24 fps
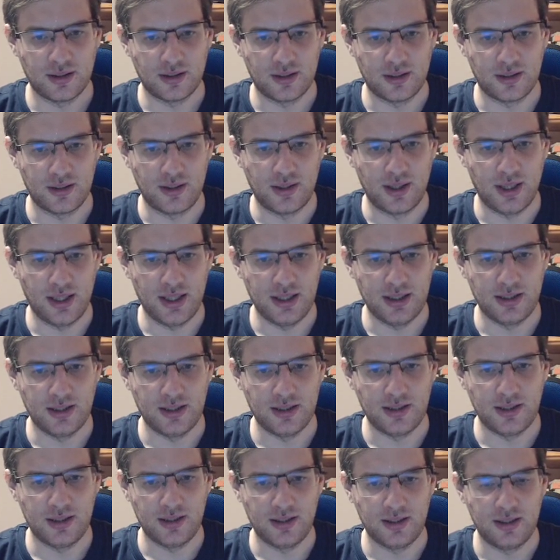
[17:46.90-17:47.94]

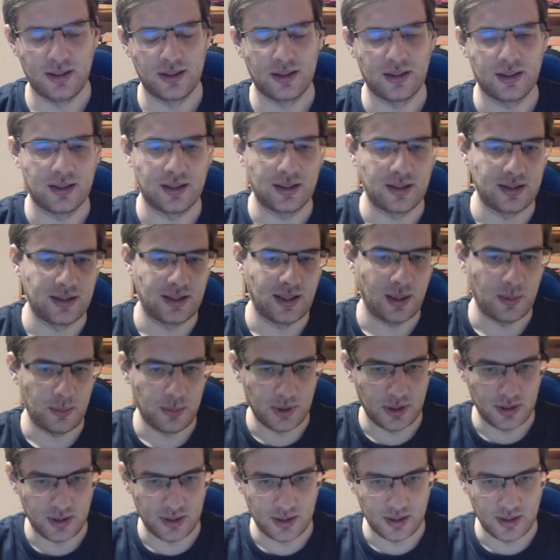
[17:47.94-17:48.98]
gladly and
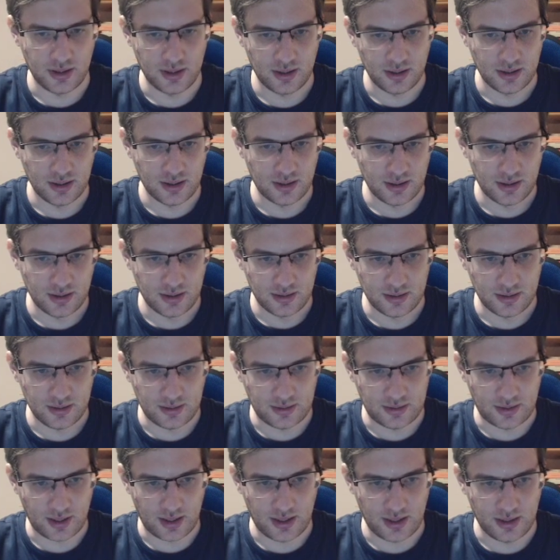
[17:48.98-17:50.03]
happily
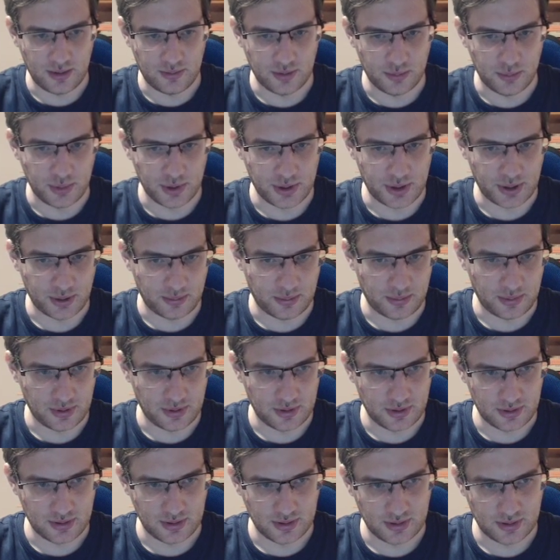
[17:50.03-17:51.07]
take with bishop
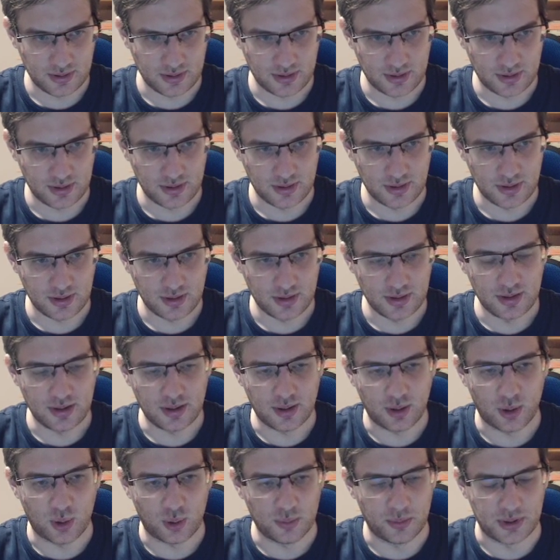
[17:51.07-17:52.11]

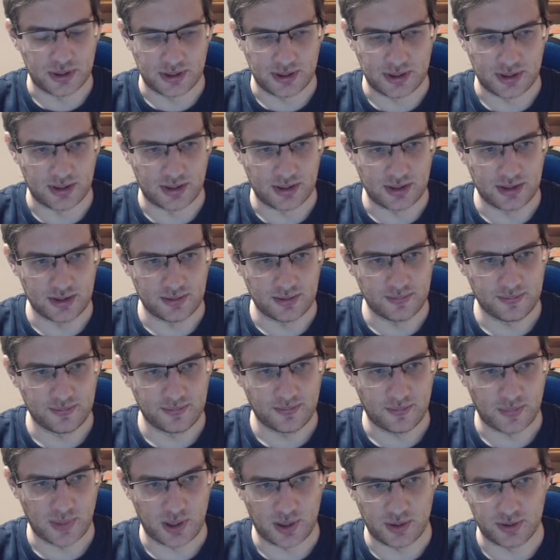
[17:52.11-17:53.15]
on b6.
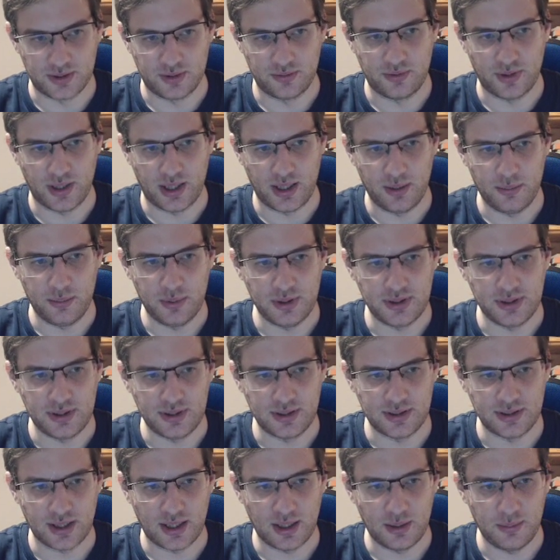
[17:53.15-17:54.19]
Because if
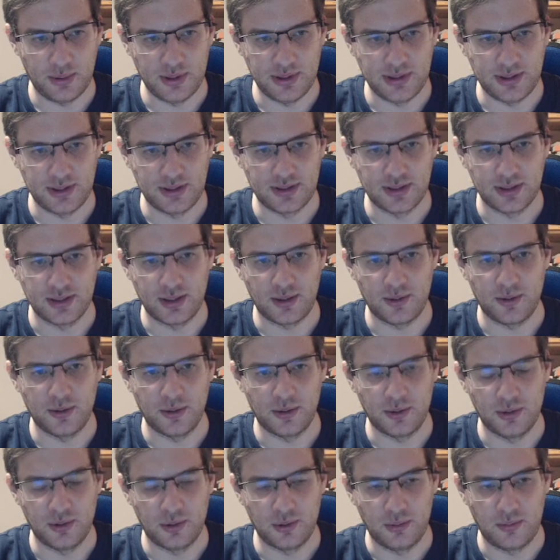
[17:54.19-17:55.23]
ab6, and now
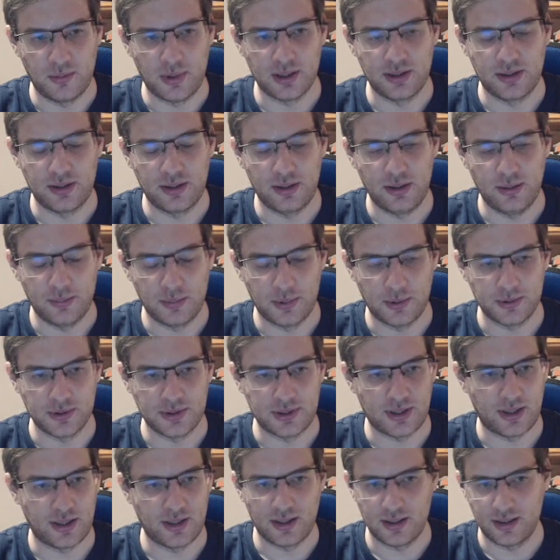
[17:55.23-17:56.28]
not 2 but 3 pawns
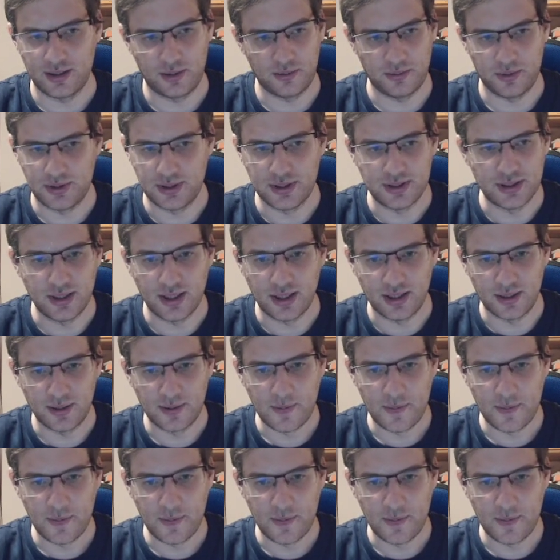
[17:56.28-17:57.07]
are running, which is like,